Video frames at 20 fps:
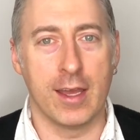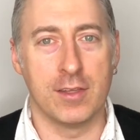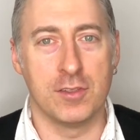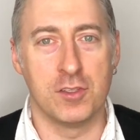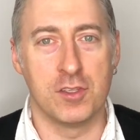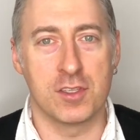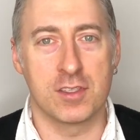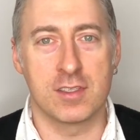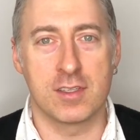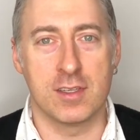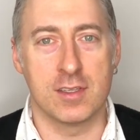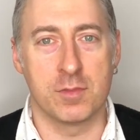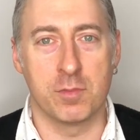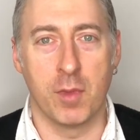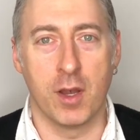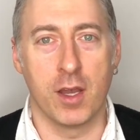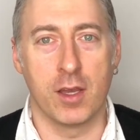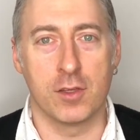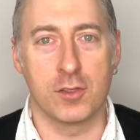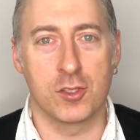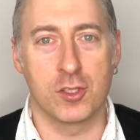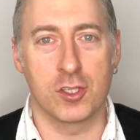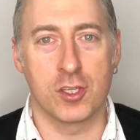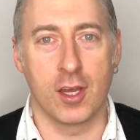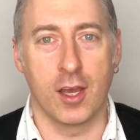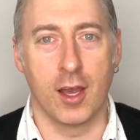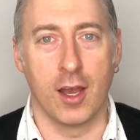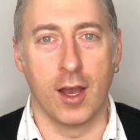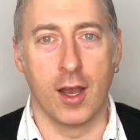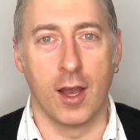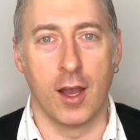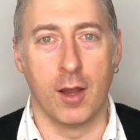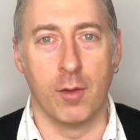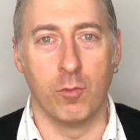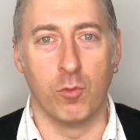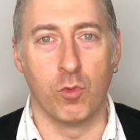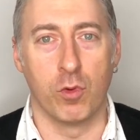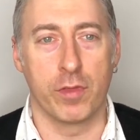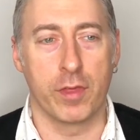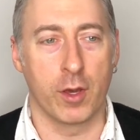just as much
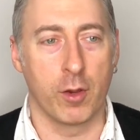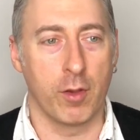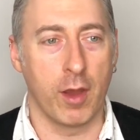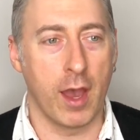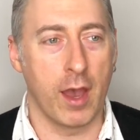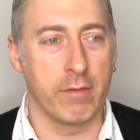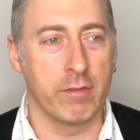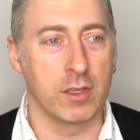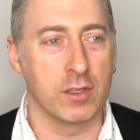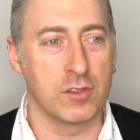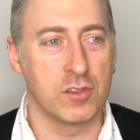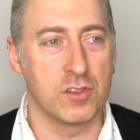without having